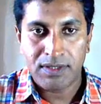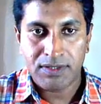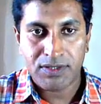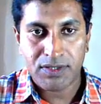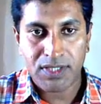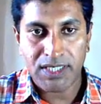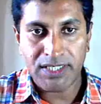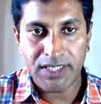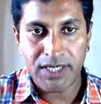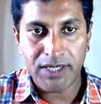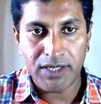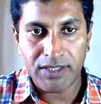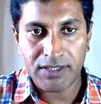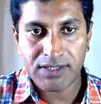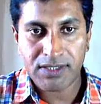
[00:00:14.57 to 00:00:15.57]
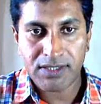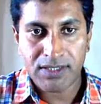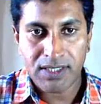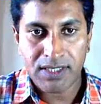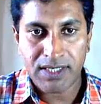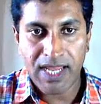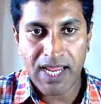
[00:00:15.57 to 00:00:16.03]
so continuous
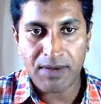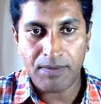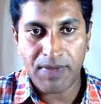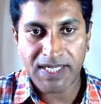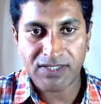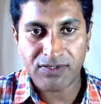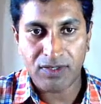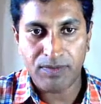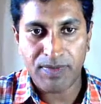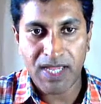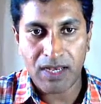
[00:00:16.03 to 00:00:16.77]
10 bytes will be